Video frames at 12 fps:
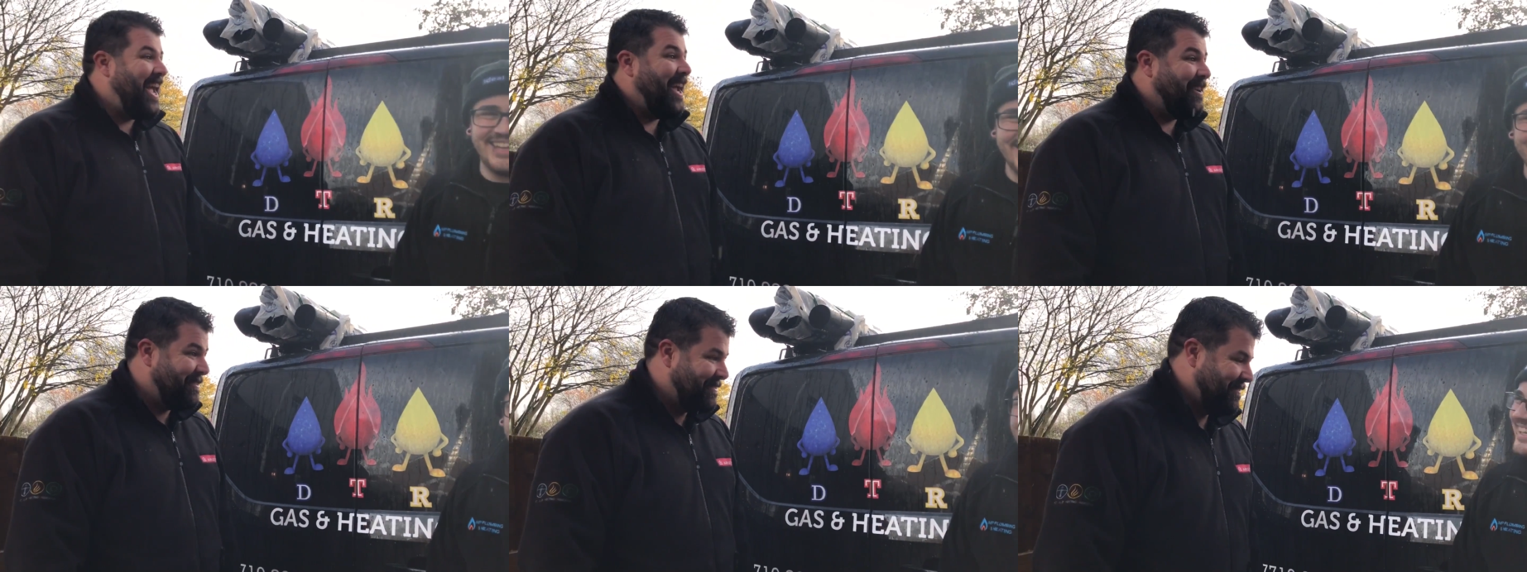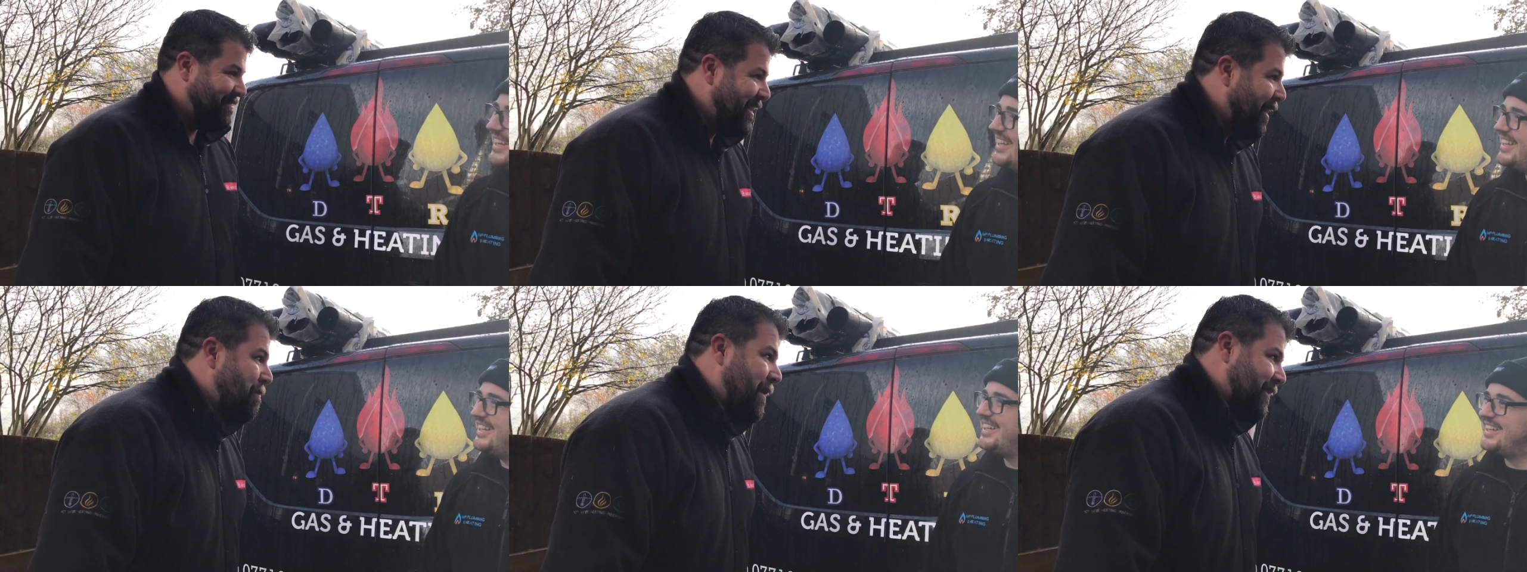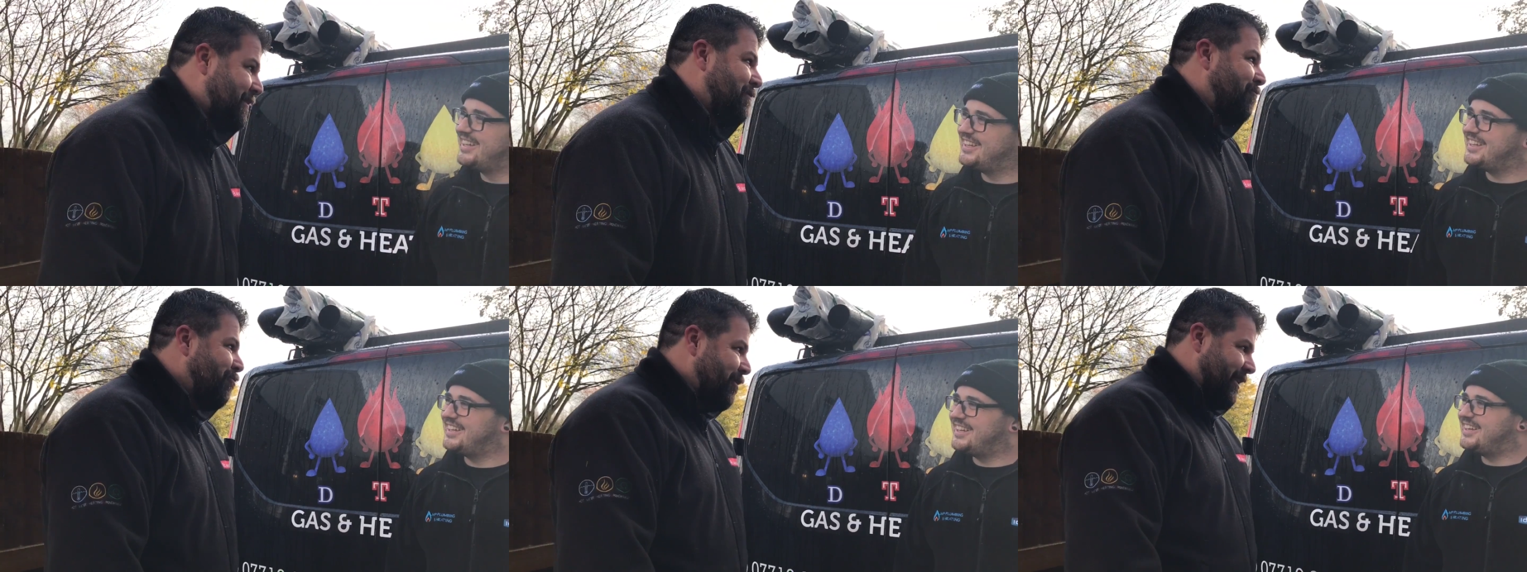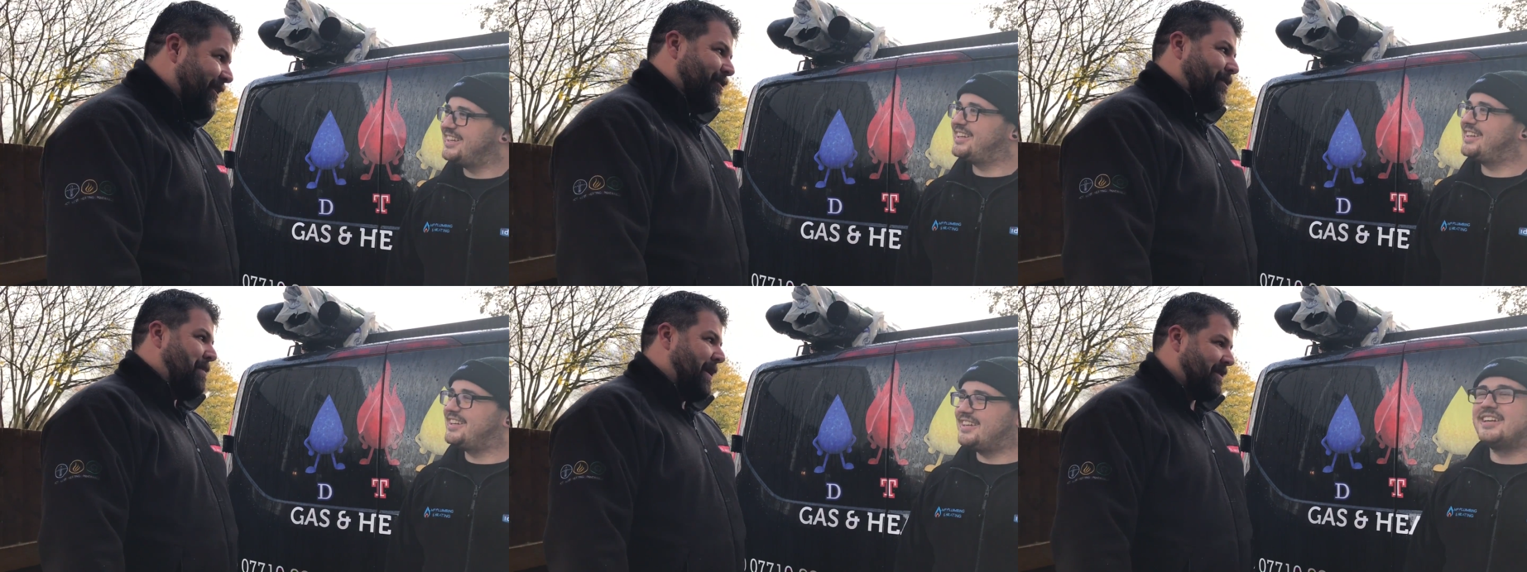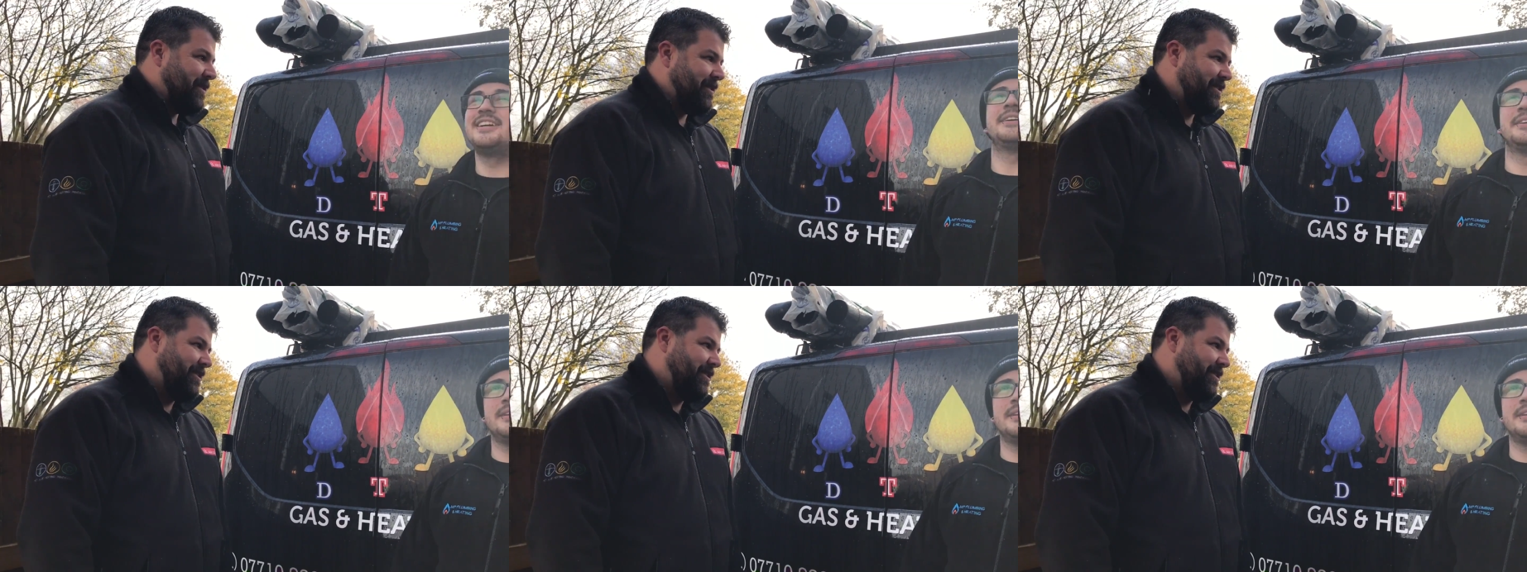Speaker 1: it it makes a really good impact on